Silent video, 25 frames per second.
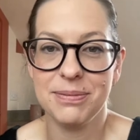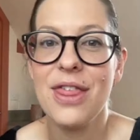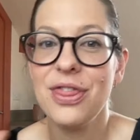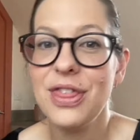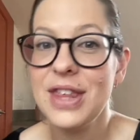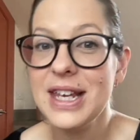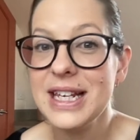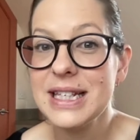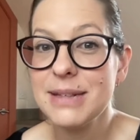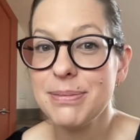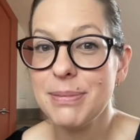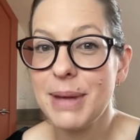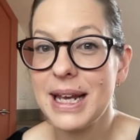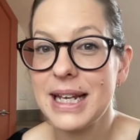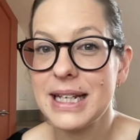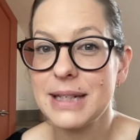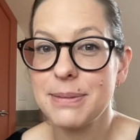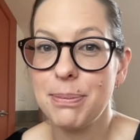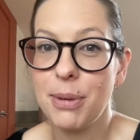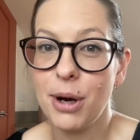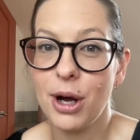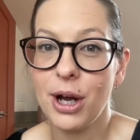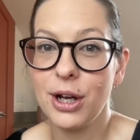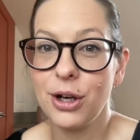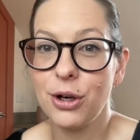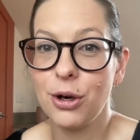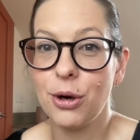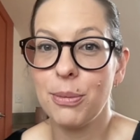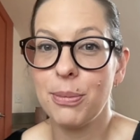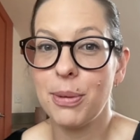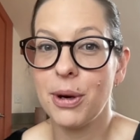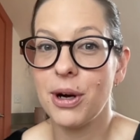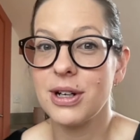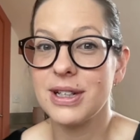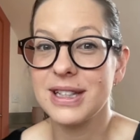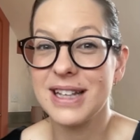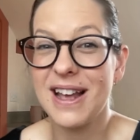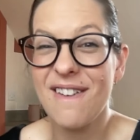This makes buying gold
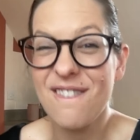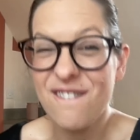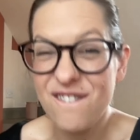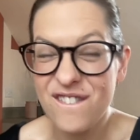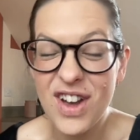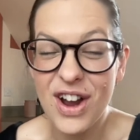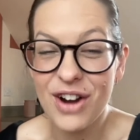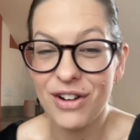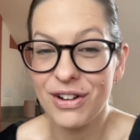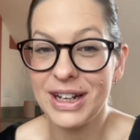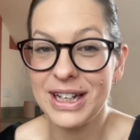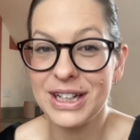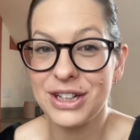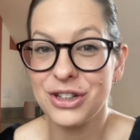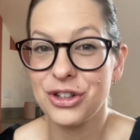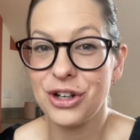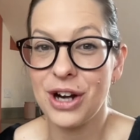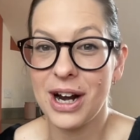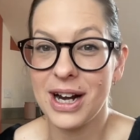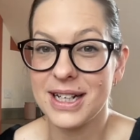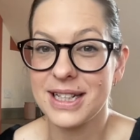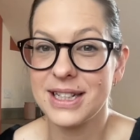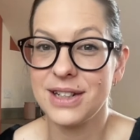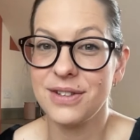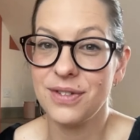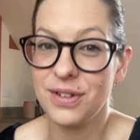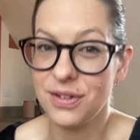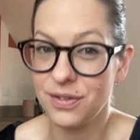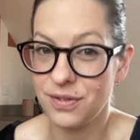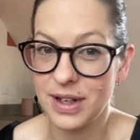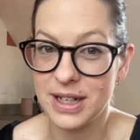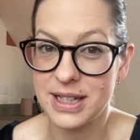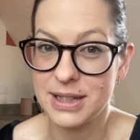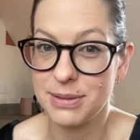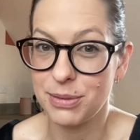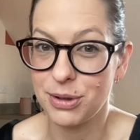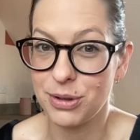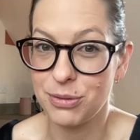bars a very attractive
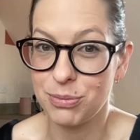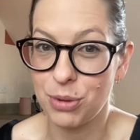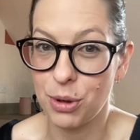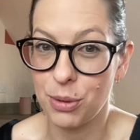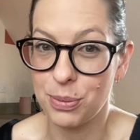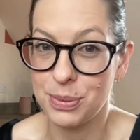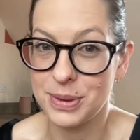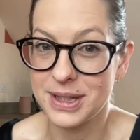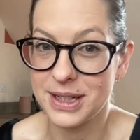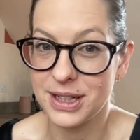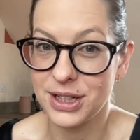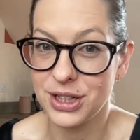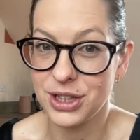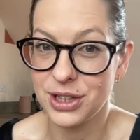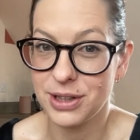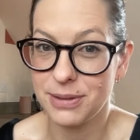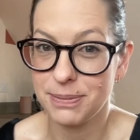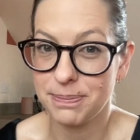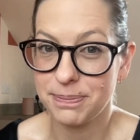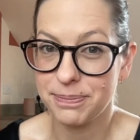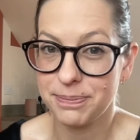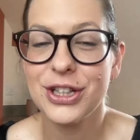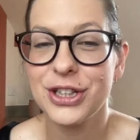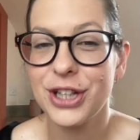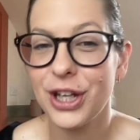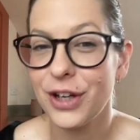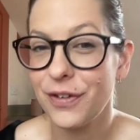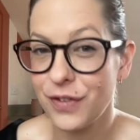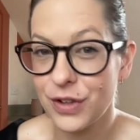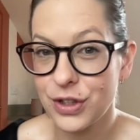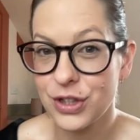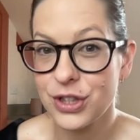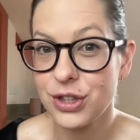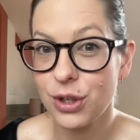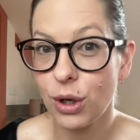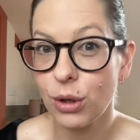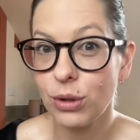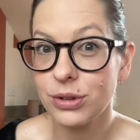investment proposition. So if you're
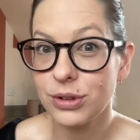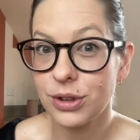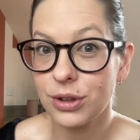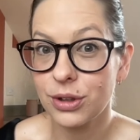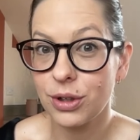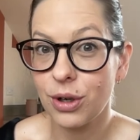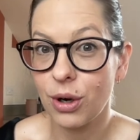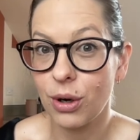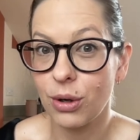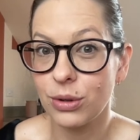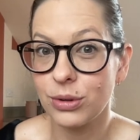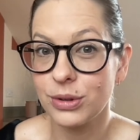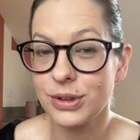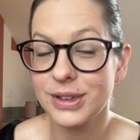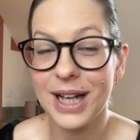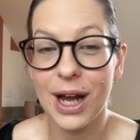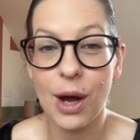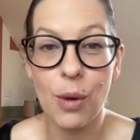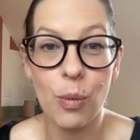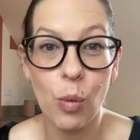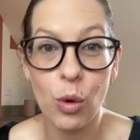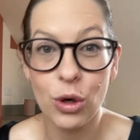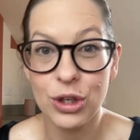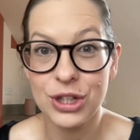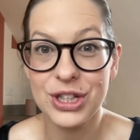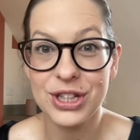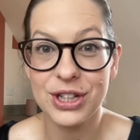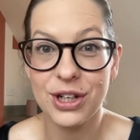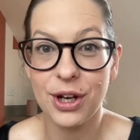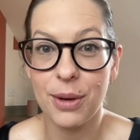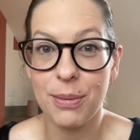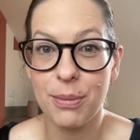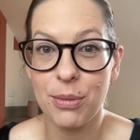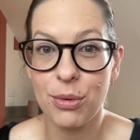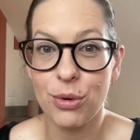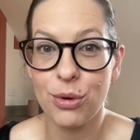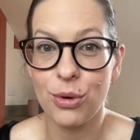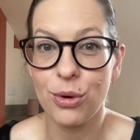sold on gold and want to know
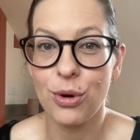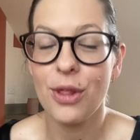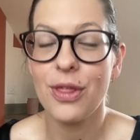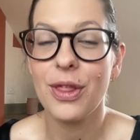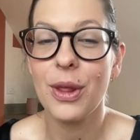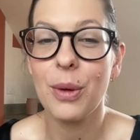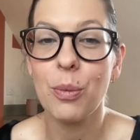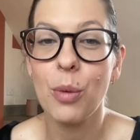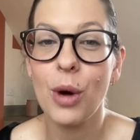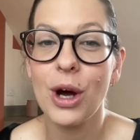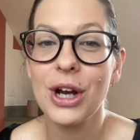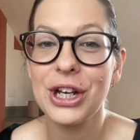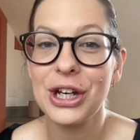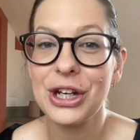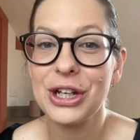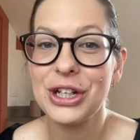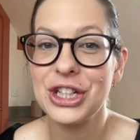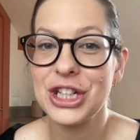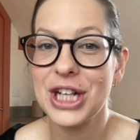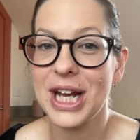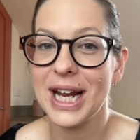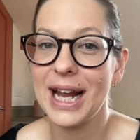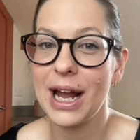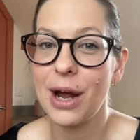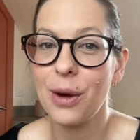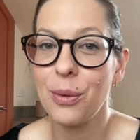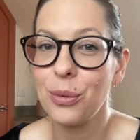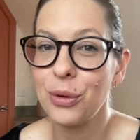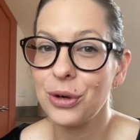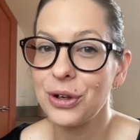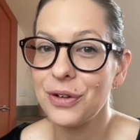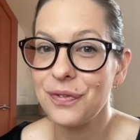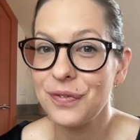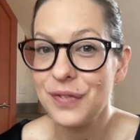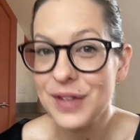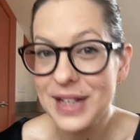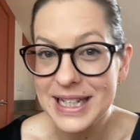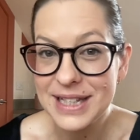more, then why don't you check out one
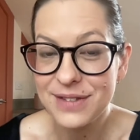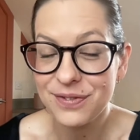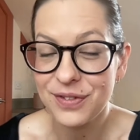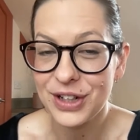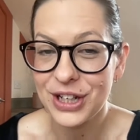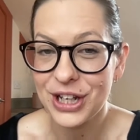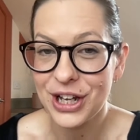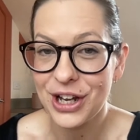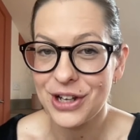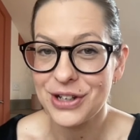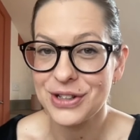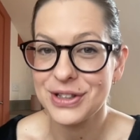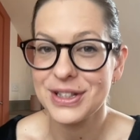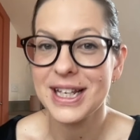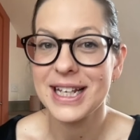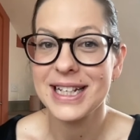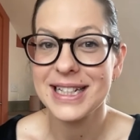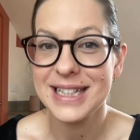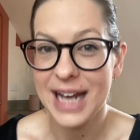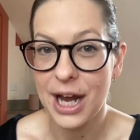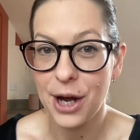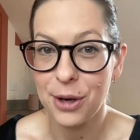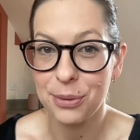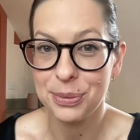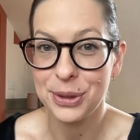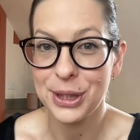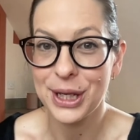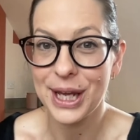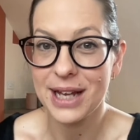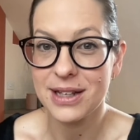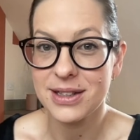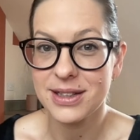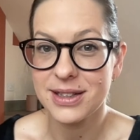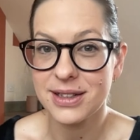of these videos to help you get